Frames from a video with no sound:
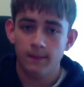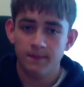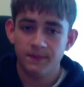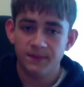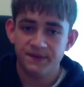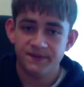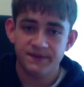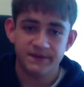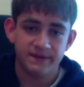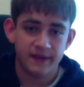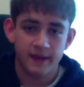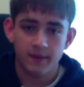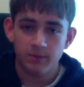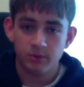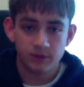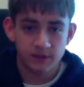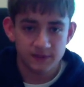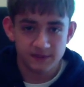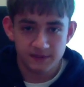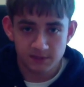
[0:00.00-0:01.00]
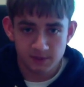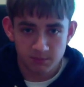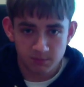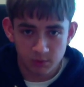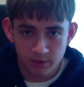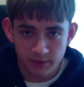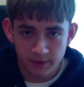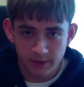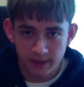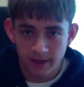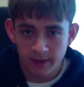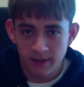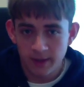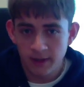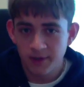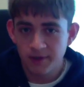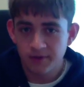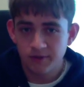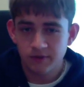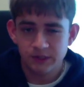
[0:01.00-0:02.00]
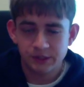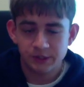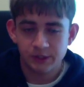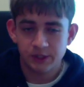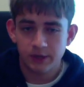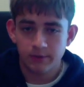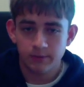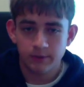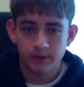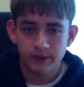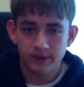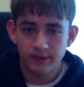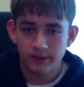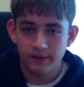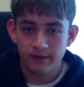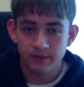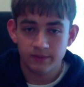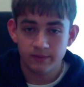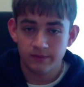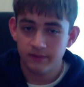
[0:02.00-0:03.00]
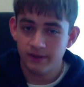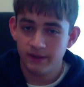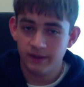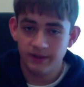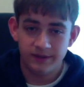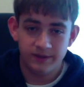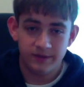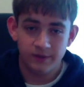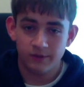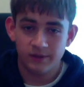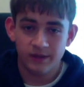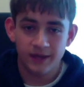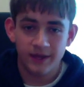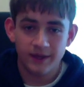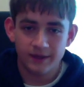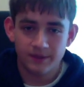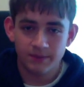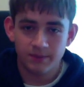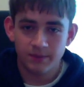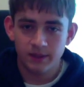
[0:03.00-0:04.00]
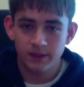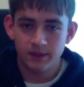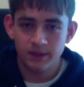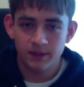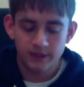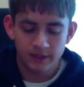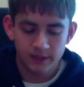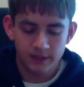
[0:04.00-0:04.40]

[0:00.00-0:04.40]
since Apple doesn't support that, which I really don't like, but